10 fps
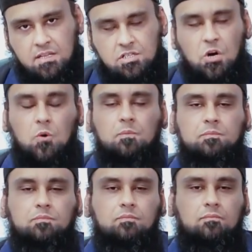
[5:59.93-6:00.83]

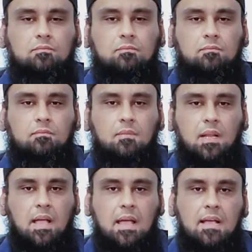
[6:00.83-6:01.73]
So,
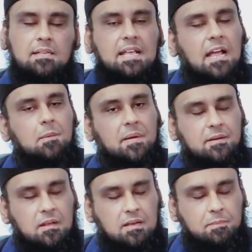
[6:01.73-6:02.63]
second